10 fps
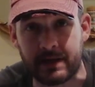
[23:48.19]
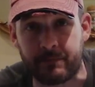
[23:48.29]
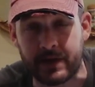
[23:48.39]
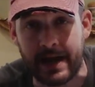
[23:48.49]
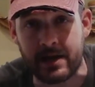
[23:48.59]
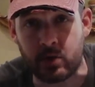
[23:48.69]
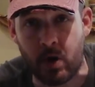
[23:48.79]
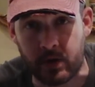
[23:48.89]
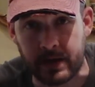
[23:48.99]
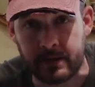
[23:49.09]
and forget you
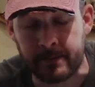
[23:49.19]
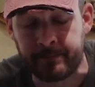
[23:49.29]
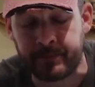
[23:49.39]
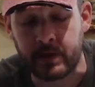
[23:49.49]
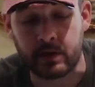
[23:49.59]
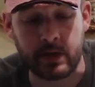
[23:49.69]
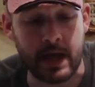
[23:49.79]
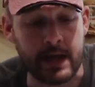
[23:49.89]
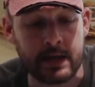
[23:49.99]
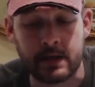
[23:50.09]
own it.
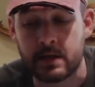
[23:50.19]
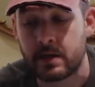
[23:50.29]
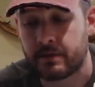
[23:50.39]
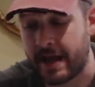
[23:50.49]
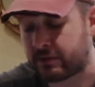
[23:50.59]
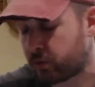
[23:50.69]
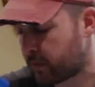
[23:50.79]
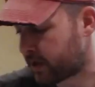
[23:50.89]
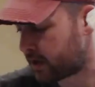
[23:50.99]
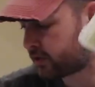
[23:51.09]
Okay? That's what
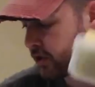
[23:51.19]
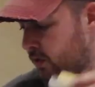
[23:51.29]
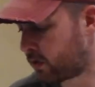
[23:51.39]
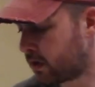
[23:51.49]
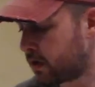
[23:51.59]
we're going to do.